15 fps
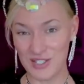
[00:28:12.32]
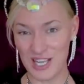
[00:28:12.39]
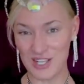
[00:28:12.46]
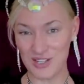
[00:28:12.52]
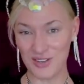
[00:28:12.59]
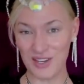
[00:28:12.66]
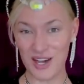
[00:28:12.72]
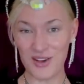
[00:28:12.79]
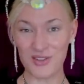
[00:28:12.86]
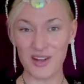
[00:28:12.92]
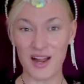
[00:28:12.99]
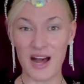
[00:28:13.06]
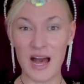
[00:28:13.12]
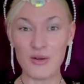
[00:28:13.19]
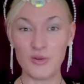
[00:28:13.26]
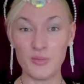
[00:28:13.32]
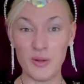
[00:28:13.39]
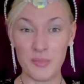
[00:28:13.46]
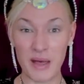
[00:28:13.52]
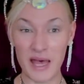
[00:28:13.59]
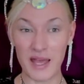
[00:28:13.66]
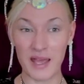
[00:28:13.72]
Did you know that I will be
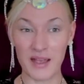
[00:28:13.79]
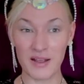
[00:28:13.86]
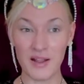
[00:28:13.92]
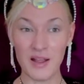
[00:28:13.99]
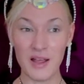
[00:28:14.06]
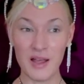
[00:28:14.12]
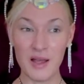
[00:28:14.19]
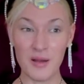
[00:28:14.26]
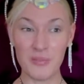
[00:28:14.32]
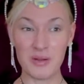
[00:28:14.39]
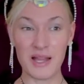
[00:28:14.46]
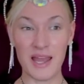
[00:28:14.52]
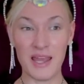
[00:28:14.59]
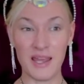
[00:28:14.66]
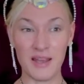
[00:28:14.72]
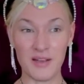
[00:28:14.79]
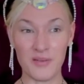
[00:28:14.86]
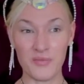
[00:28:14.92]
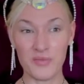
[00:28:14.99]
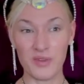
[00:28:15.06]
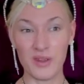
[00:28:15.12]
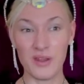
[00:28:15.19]
paying, playing
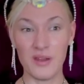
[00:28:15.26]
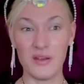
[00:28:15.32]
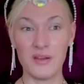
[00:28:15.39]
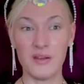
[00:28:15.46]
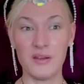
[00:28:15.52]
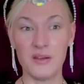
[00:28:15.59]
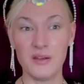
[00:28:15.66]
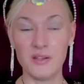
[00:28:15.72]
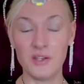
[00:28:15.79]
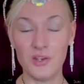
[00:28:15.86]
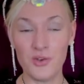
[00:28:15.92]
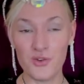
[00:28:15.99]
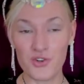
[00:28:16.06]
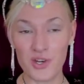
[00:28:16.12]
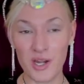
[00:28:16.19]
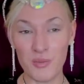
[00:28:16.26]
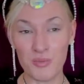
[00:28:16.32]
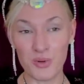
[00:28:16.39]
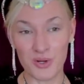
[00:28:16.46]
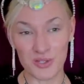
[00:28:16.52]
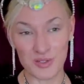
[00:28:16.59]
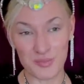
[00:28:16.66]
Eugenie
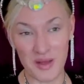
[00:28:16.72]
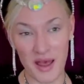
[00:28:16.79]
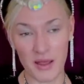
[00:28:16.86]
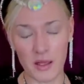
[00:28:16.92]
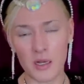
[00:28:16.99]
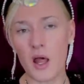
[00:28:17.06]
Brooksbank?